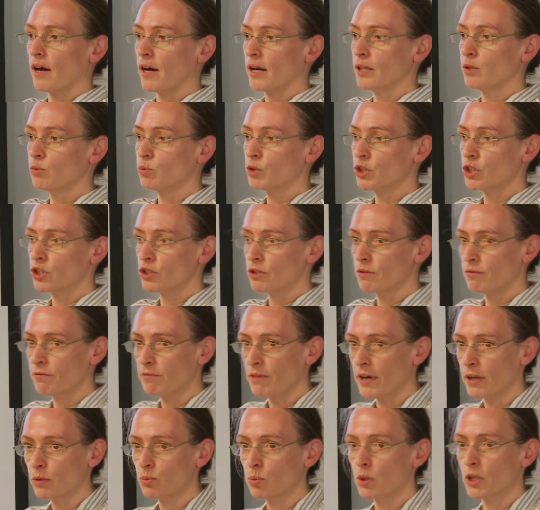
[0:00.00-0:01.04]
in which the
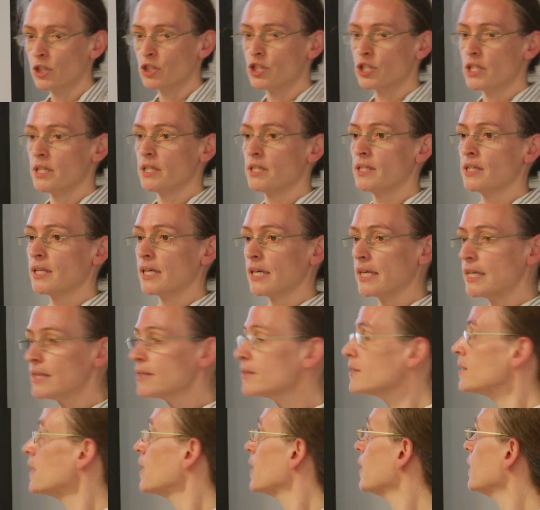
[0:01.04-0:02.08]
FAT1 gene
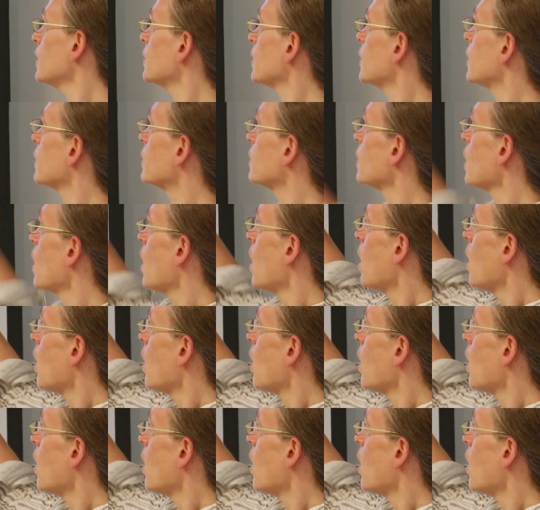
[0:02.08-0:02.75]
is deleted